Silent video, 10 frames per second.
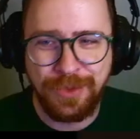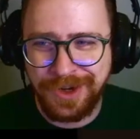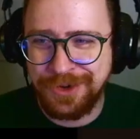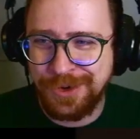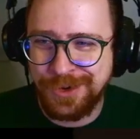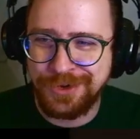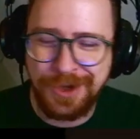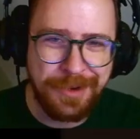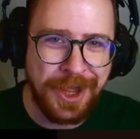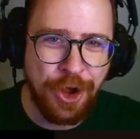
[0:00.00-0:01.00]
are doing
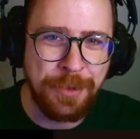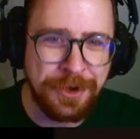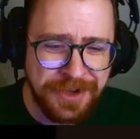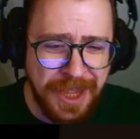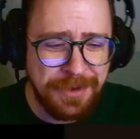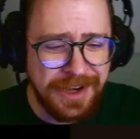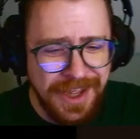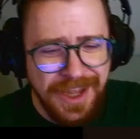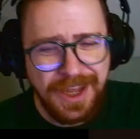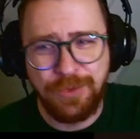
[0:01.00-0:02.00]
Gemini Home Entertainment,
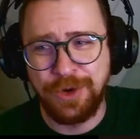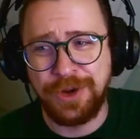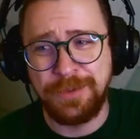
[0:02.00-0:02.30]
and we're going